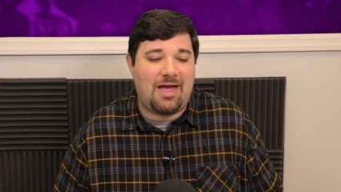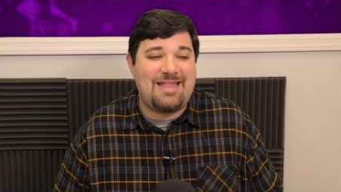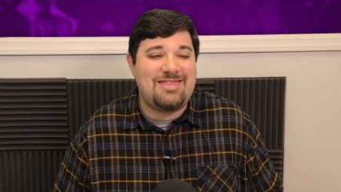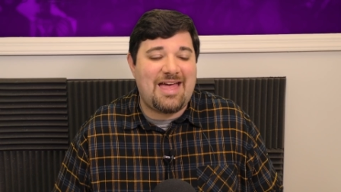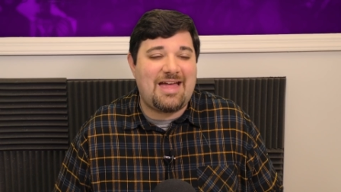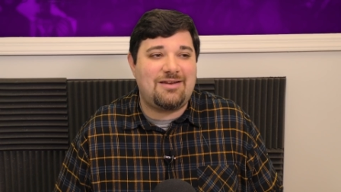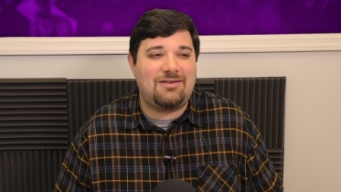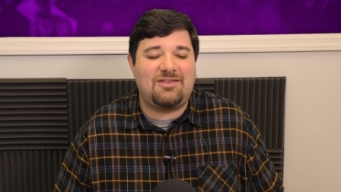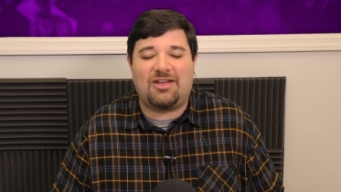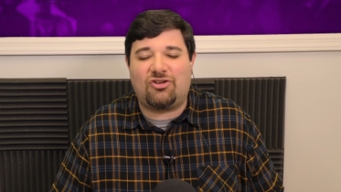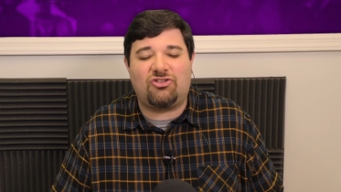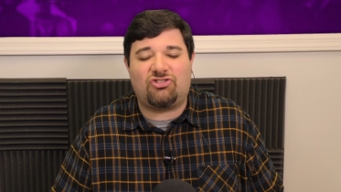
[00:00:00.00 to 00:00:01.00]
And then
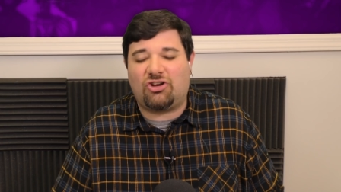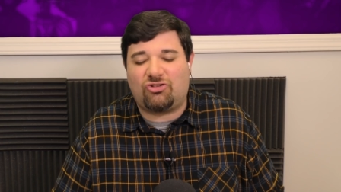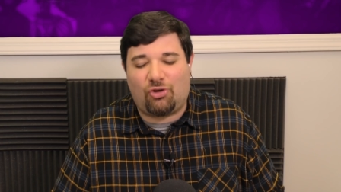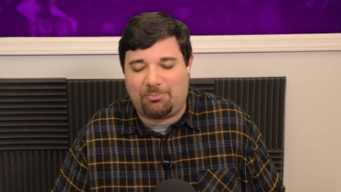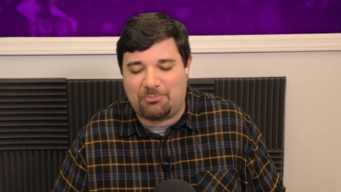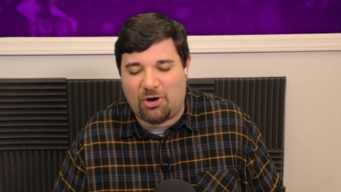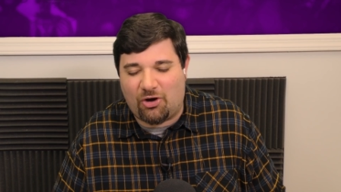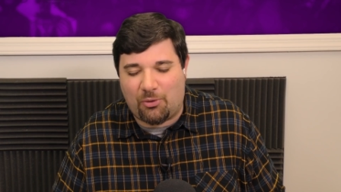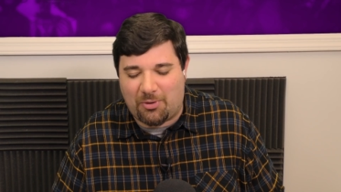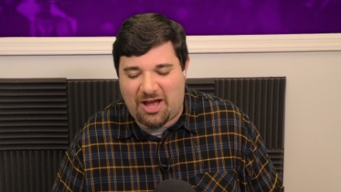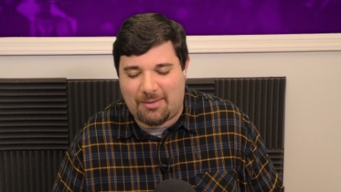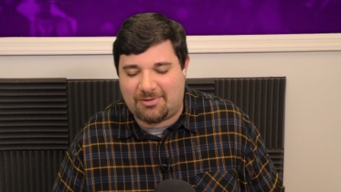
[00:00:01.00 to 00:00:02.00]
they should have told
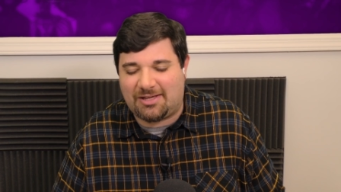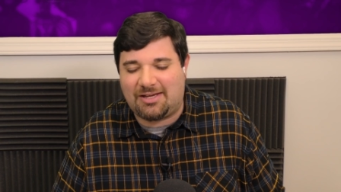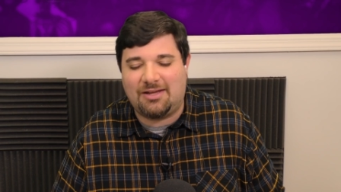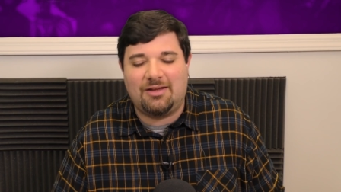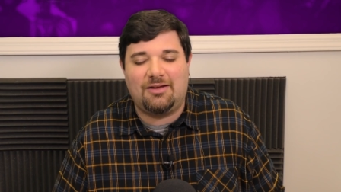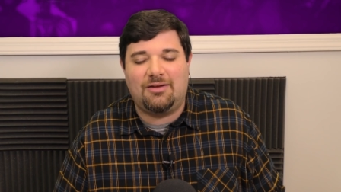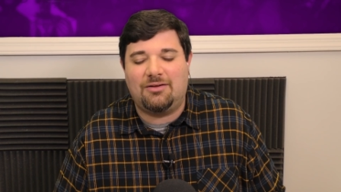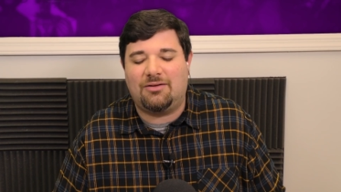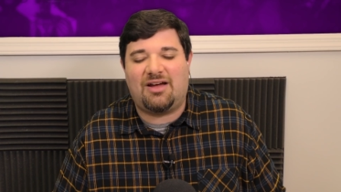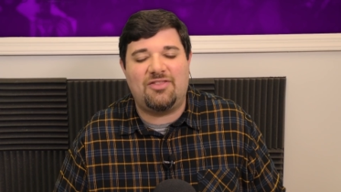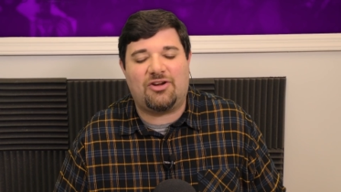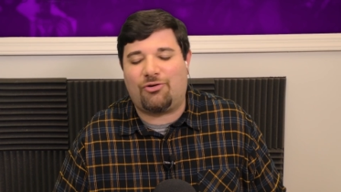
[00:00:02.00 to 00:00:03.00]
Margot Robbie,
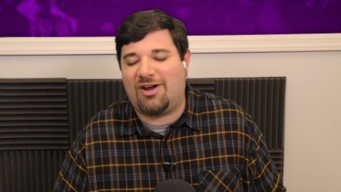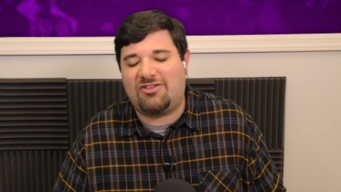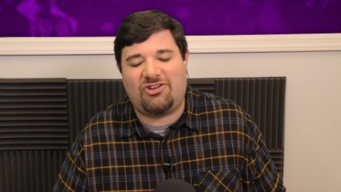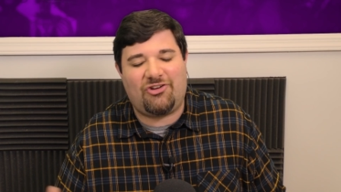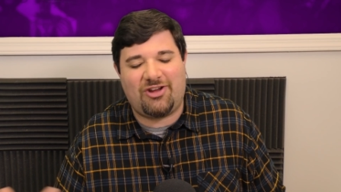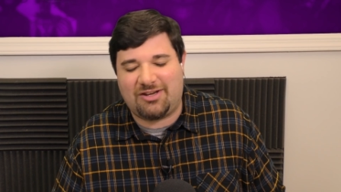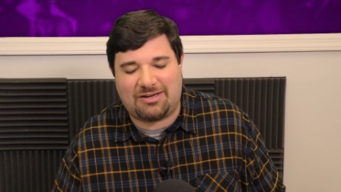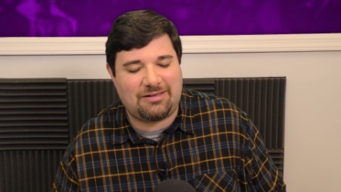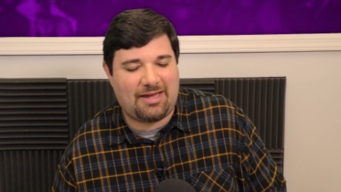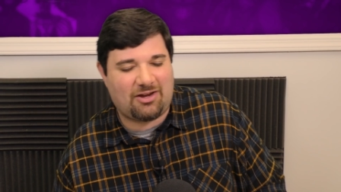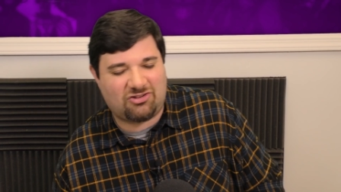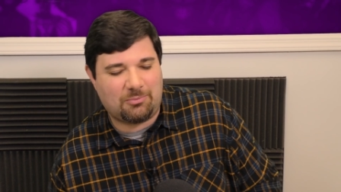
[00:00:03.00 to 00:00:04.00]
on the Criterion
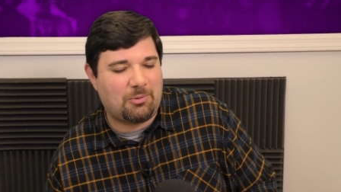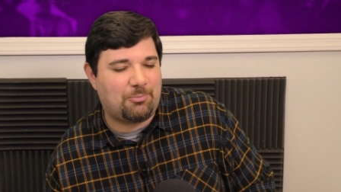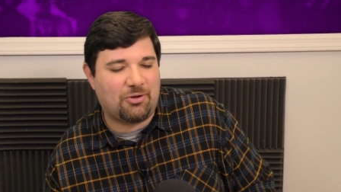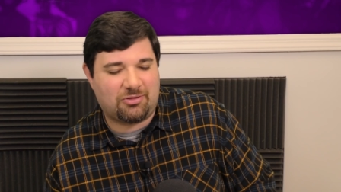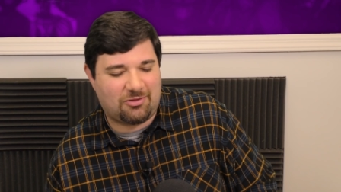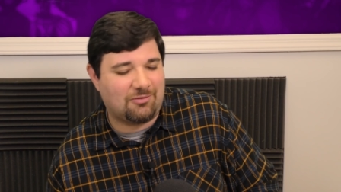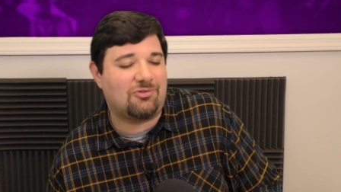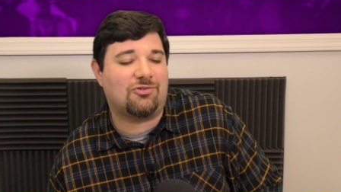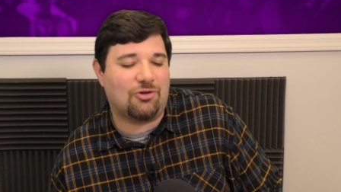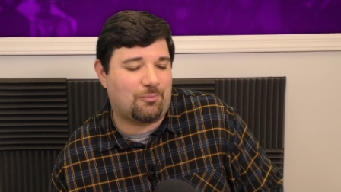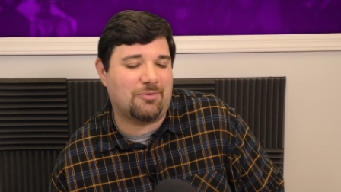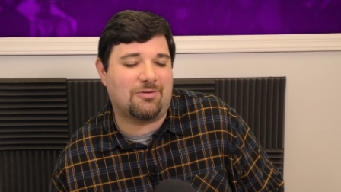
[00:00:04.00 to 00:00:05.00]
Collection, we'll put the
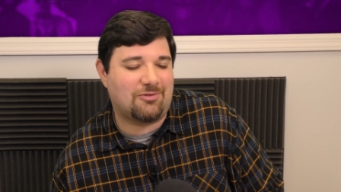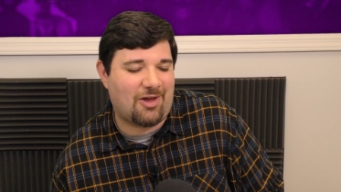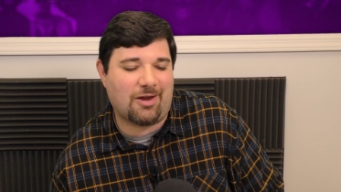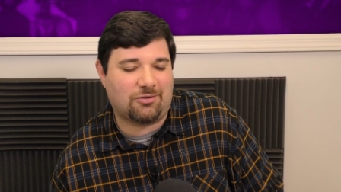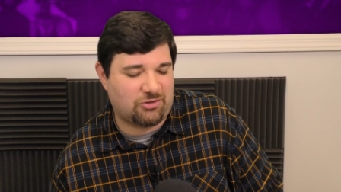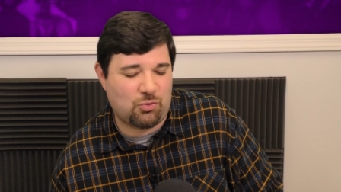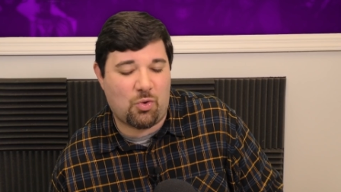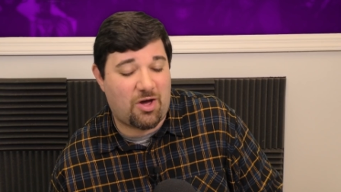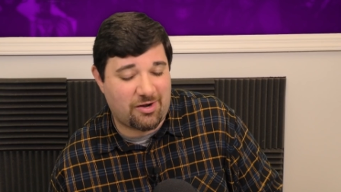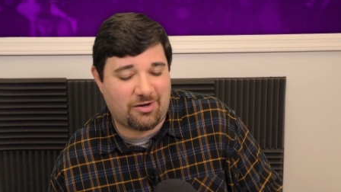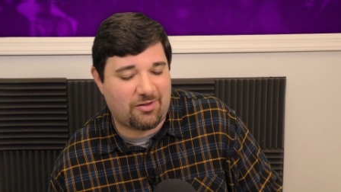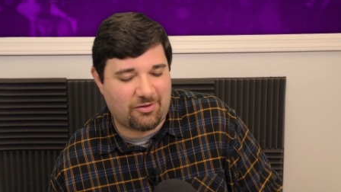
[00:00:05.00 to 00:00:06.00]
stupid title you
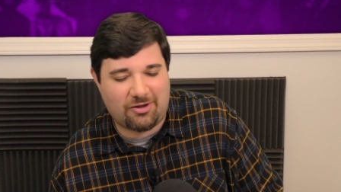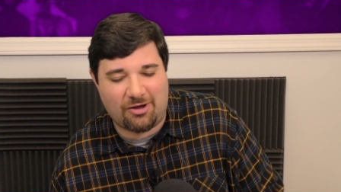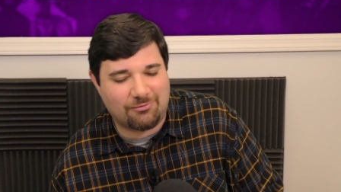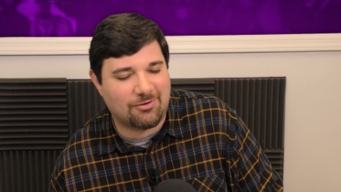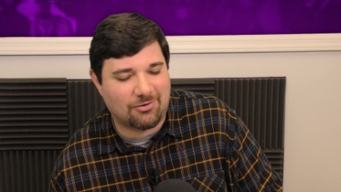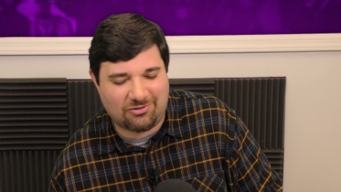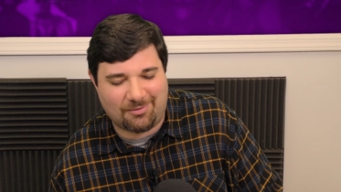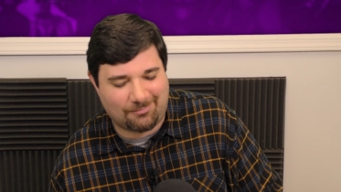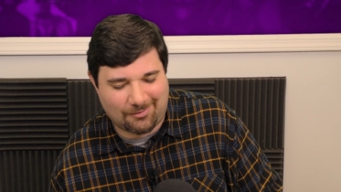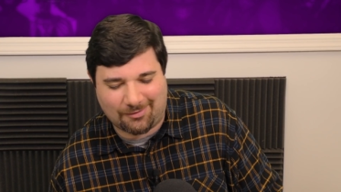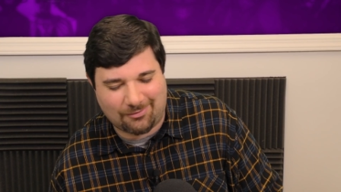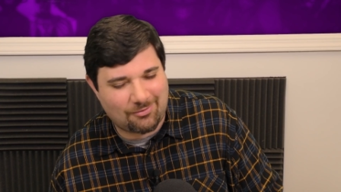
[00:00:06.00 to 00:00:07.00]
wanted on the cover or
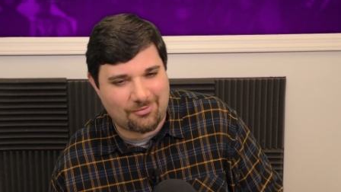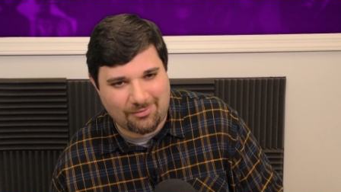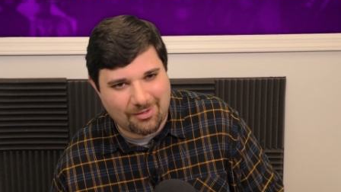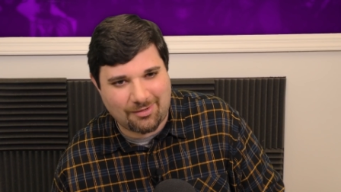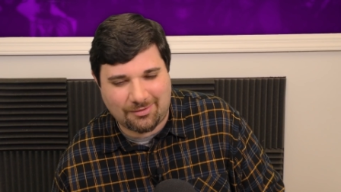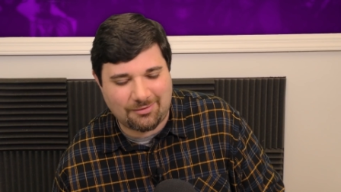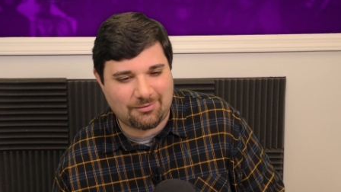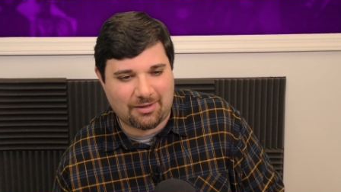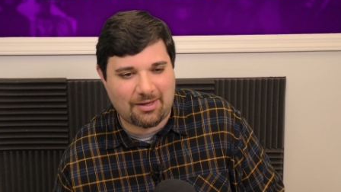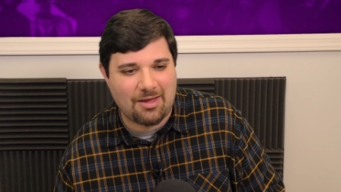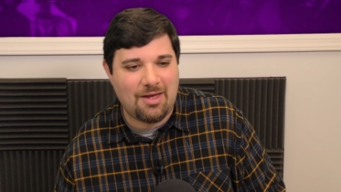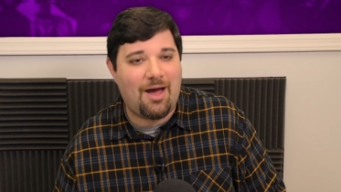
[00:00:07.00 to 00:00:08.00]
something. Like, okay,
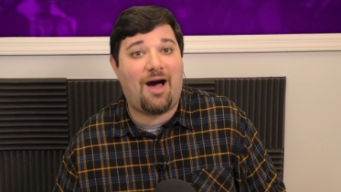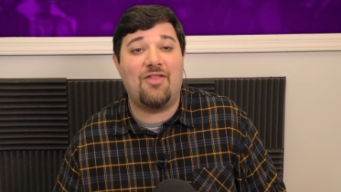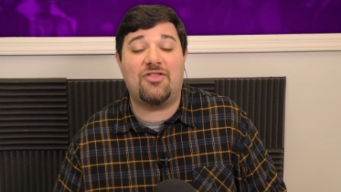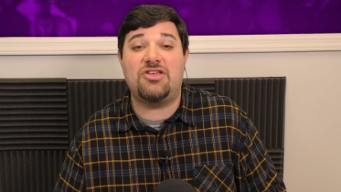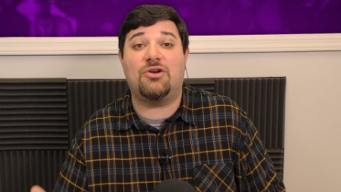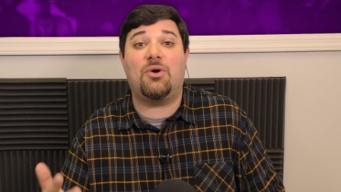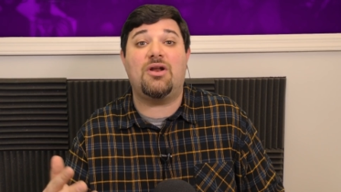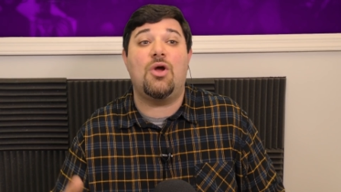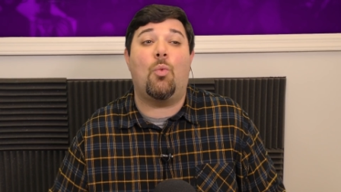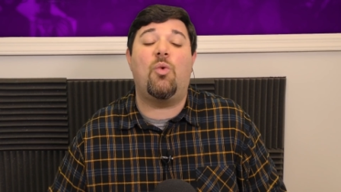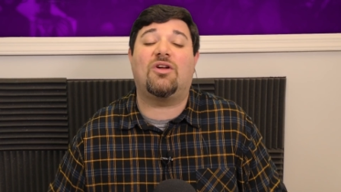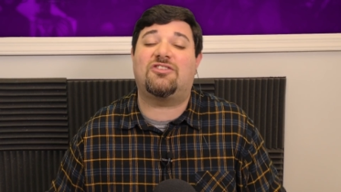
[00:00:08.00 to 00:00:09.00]
like, you know what?
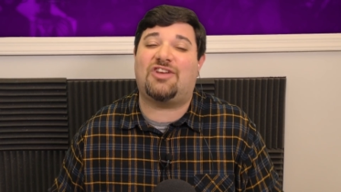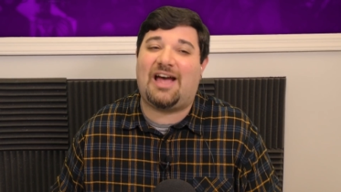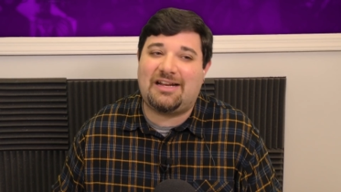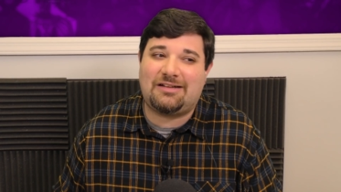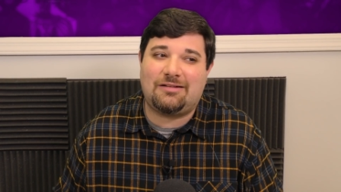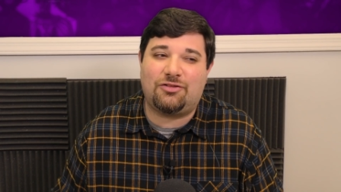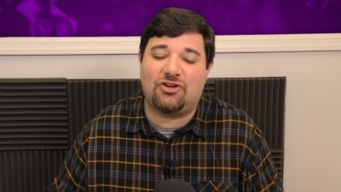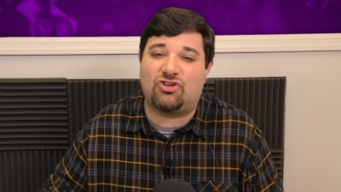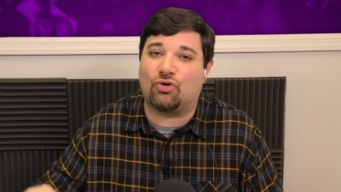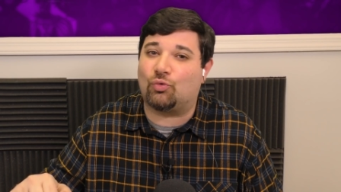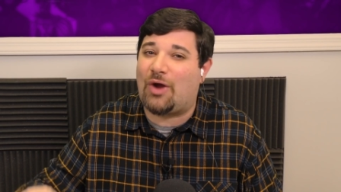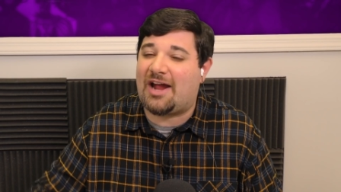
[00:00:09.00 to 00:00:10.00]
We'll title the
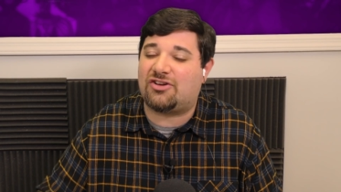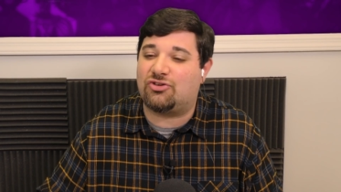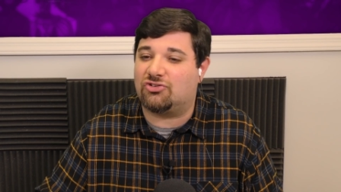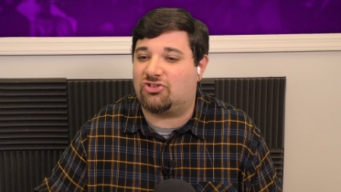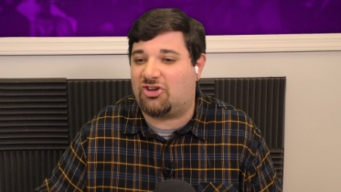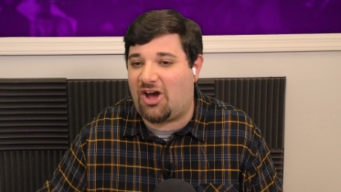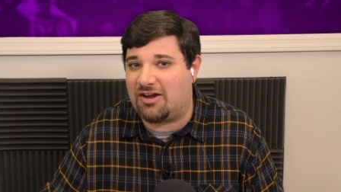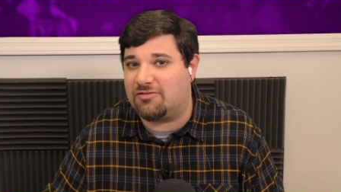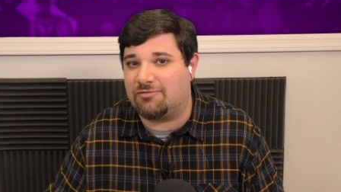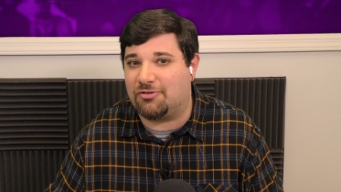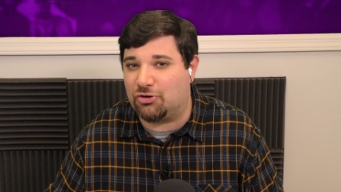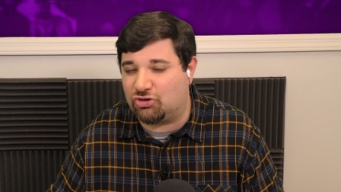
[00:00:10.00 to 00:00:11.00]
director's cut
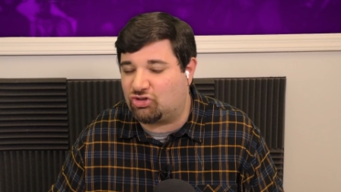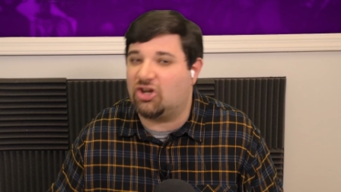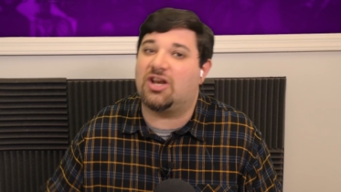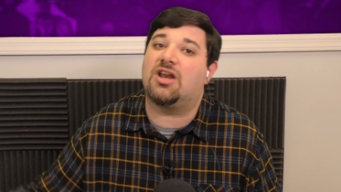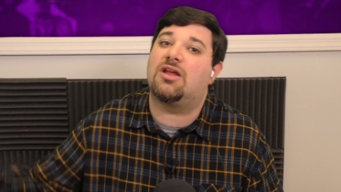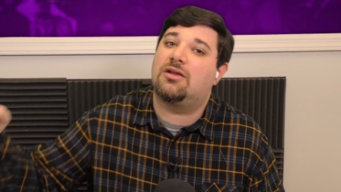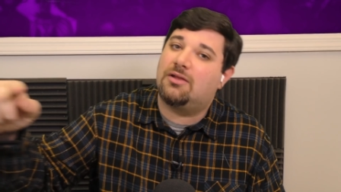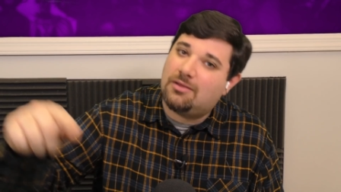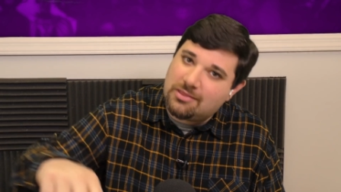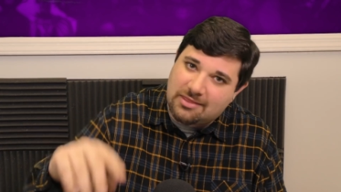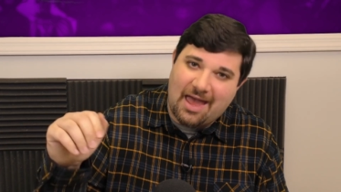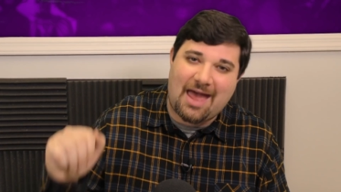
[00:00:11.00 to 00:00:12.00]
version
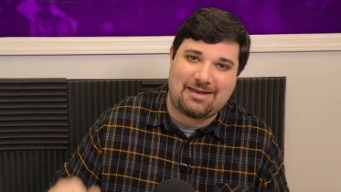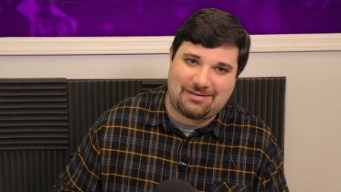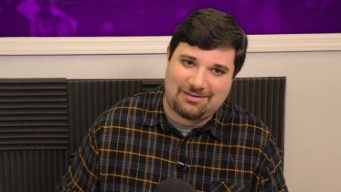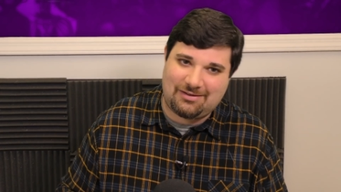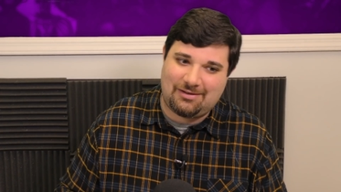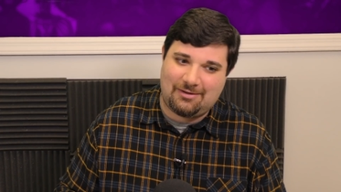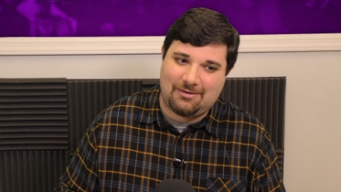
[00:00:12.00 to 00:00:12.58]
that.